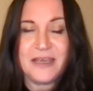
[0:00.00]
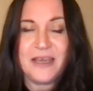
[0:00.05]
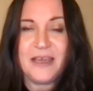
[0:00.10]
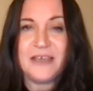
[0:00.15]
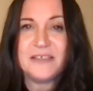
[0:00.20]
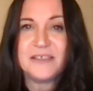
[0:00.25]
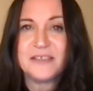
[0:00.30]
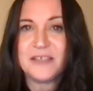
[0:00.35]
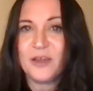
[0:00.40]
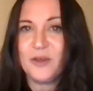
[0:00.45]

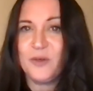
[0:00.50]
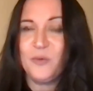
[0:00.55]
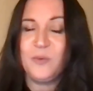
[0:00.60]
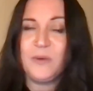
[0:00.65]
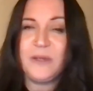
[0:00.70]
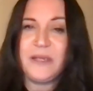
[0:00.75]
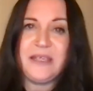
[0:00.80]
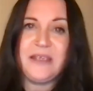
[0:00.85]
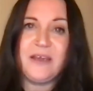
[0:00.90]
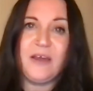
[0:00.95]
as though
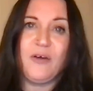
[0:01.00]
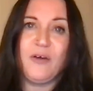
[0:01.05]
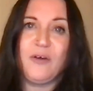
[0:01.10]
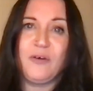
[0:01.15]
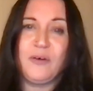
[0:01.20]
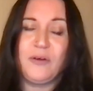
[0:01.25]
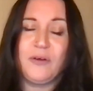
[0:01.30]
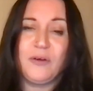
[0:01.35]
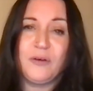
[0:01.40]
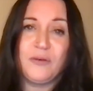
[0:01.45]
we
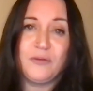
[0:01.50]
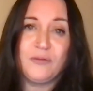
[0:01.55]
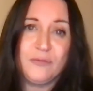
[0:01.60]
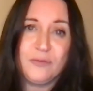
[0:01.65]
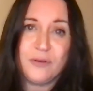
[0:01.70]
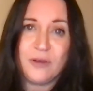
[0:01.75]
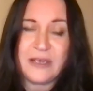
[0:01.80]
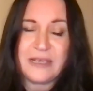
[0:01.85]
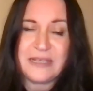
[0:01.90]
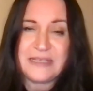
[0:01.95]
are
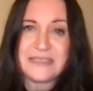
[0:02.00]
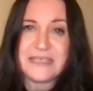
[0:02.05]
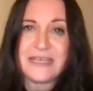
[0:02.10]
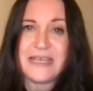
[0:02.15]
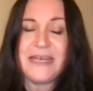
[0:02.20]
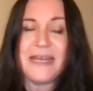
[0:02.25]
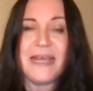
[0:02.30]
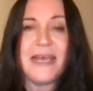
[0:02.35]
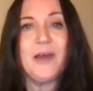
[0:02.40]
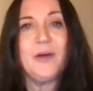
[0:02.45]
right
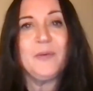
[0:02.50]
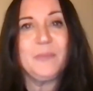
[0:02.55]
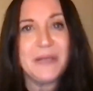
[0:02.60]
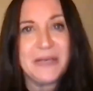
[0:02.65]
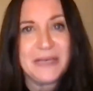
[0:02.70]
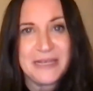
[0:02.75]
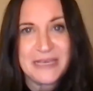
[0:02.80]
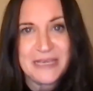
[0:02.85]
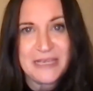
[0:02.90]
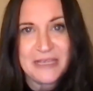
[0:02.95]
in our
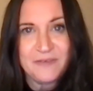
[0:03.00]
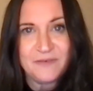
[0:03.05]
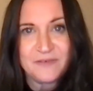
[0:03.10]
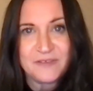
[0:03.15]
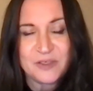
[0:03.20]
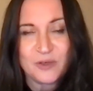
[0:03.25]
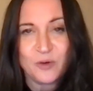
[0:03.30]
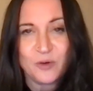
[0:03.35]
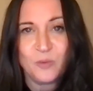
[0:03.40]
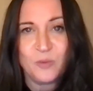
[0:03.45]

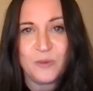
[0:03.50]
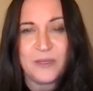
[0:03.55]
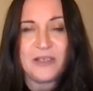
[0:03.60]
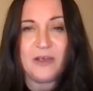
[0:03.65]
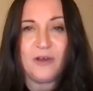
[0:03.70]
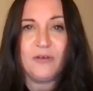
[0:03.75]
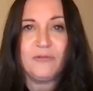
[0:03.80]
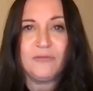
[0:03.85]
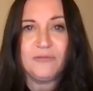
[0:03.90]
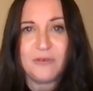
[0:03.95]
beliefs, or we
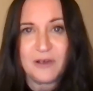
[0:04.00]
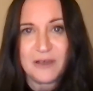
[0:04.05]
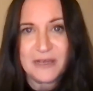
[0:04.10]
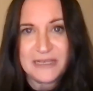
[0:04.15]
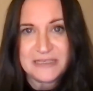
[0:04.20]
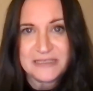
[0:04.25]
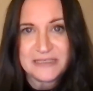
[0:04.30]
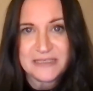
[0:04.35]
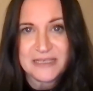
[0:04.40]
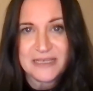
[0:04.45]
are
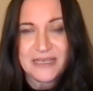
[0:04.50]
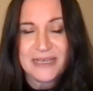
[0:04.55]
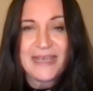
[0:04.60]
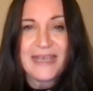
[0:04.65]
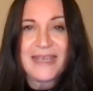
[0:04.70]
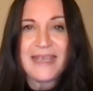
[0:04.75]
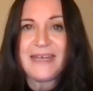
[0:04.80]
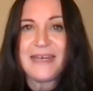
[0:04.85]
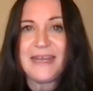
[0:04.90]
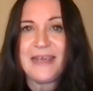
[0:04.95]
right
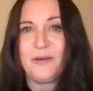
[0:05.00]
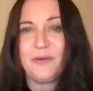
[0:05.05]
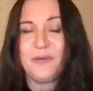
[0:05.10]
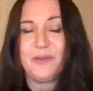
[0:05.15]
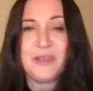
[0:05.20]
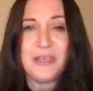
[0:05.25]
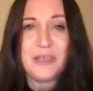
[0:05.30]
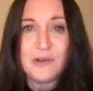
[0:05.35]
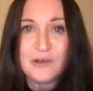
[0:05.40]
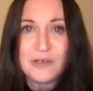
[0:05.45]
in our
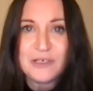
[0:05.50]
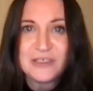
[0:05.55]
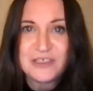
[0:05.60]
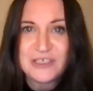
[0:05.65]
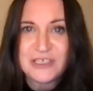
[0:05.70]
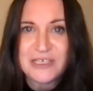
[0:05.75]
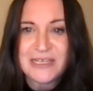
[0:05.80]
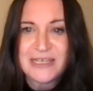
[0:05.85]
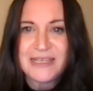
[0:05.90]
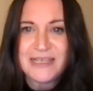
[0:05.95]

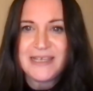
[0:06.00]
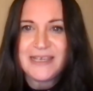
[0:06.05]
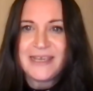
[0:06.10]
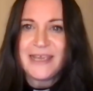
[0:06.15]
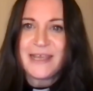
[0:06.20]
theology,